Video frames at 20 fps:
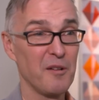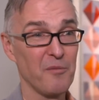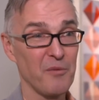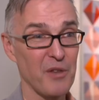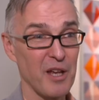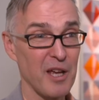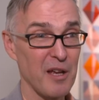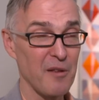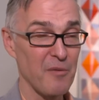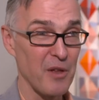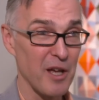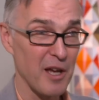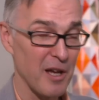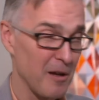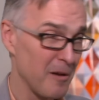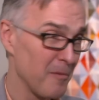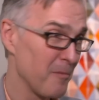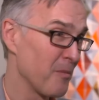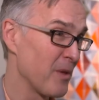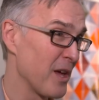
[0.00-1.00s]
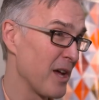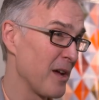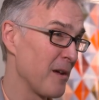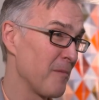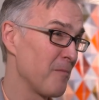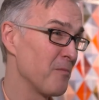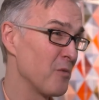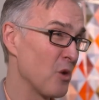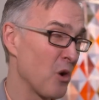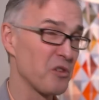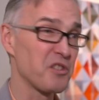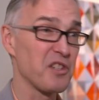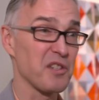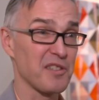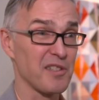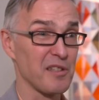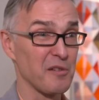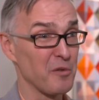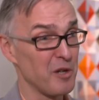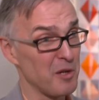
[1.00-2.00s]
they're, they're, they're not
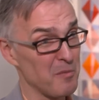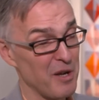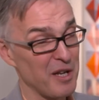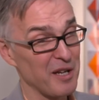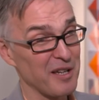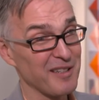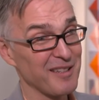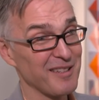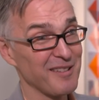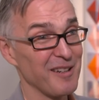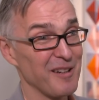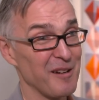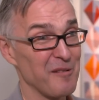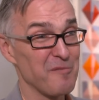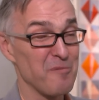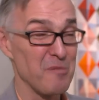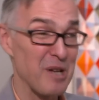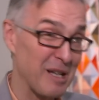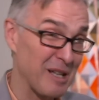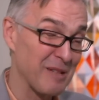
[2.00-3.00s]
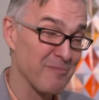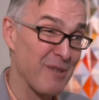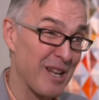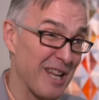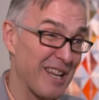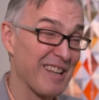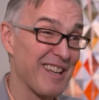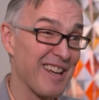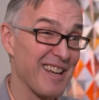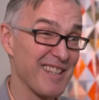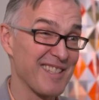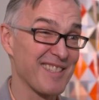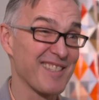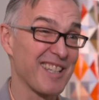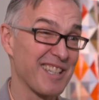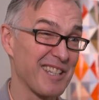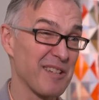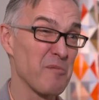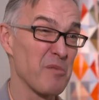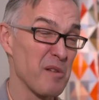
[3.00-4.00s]
just the remit of millionaires,
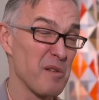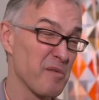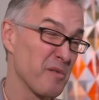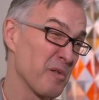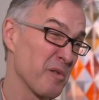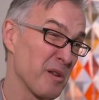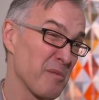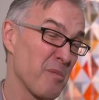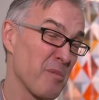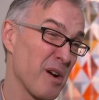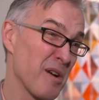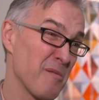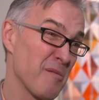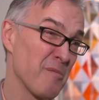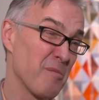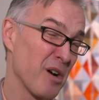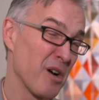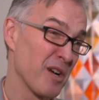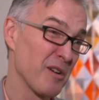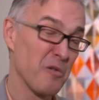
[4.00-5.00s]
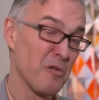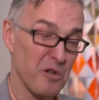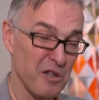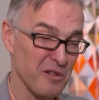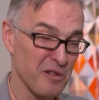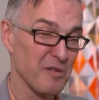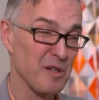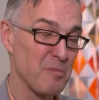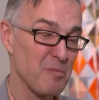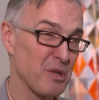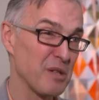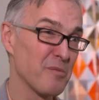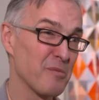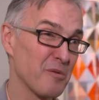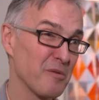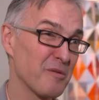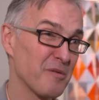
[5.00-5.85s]
they can be afforded by, by ordinary people.